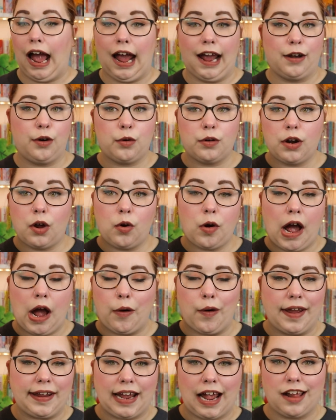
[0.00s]
I don't know
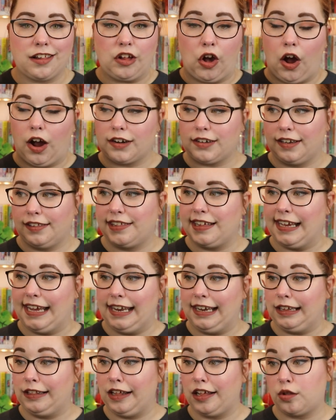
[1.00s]
how I got talked into
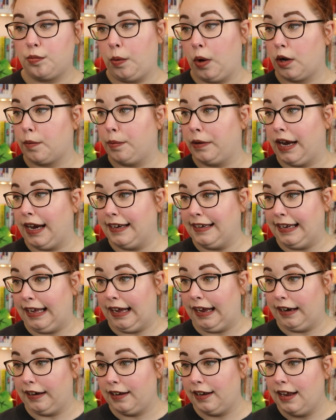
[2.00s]
getting this book, but I
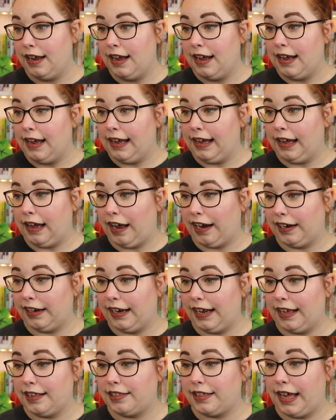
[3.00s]
did.
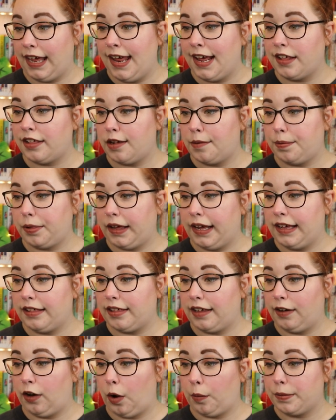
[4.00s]
And it takes
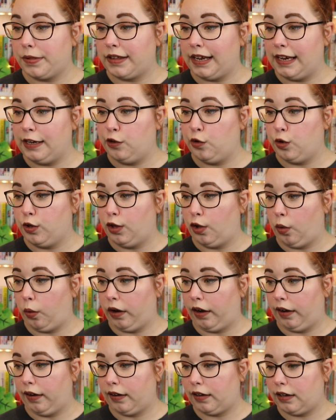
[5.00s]
place in upstate New
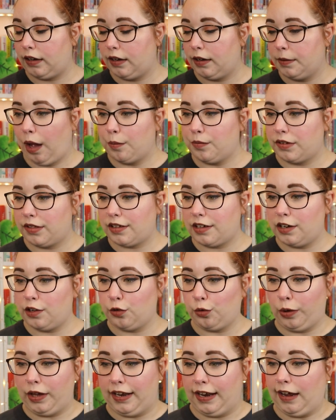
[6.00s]
York. I'm just
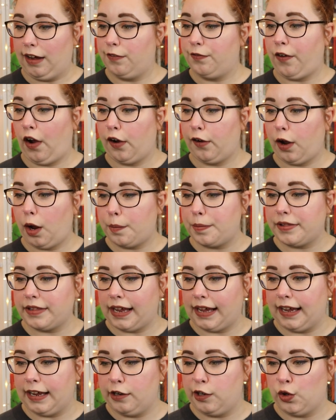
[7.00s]
gonna read it. Far
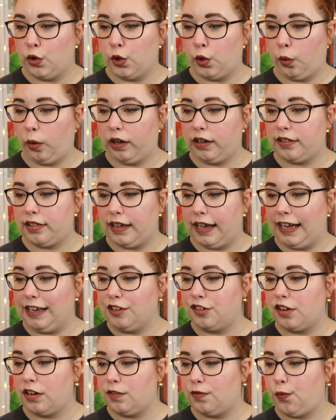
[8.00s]
upstate in New York's
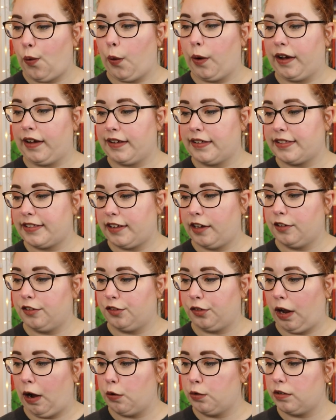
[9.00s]
ancient forests, a
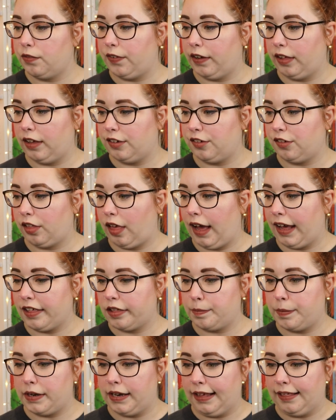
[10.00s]
drowned village
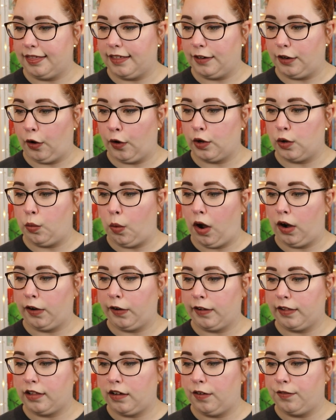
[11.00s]
lies beneath the dark
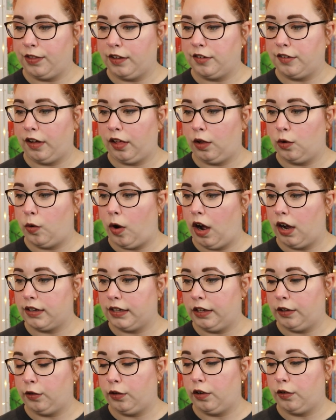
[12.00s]
waters of the
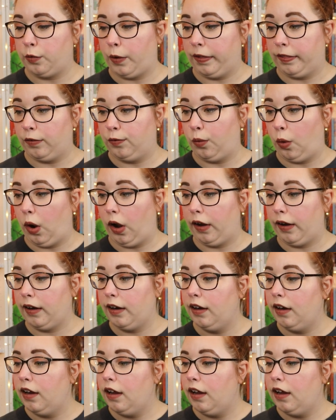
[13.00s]
Chilliwackie Reservoir.